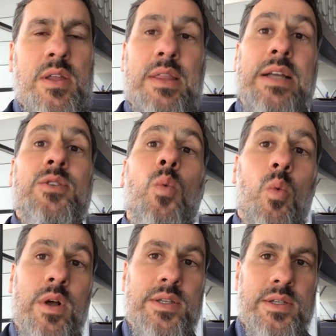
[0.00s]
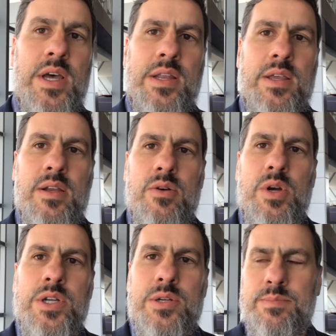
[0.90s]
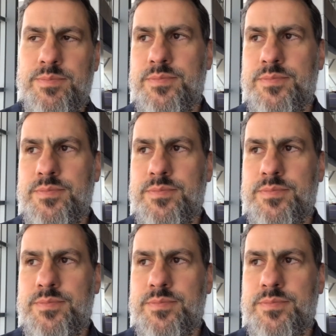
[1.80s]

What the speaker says: That's one side of the integration.